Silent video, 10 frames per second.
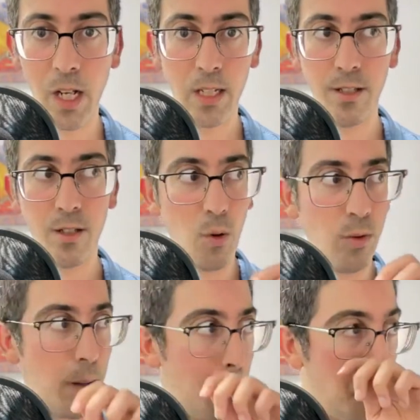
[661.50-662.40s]
So
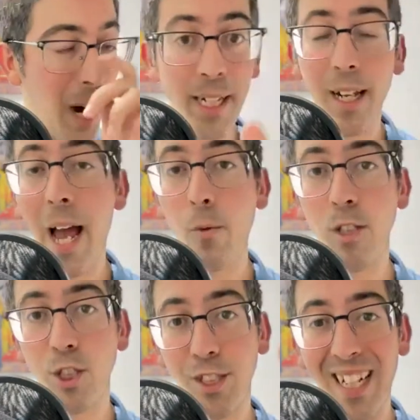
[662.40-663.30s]
the body
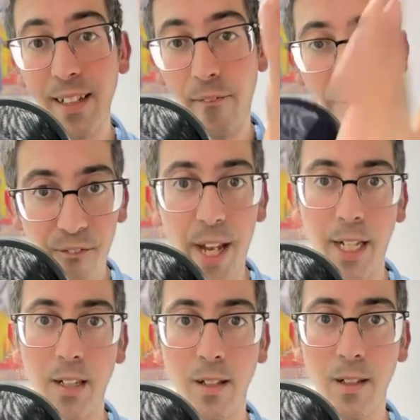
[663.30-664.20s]
language doesn't fit.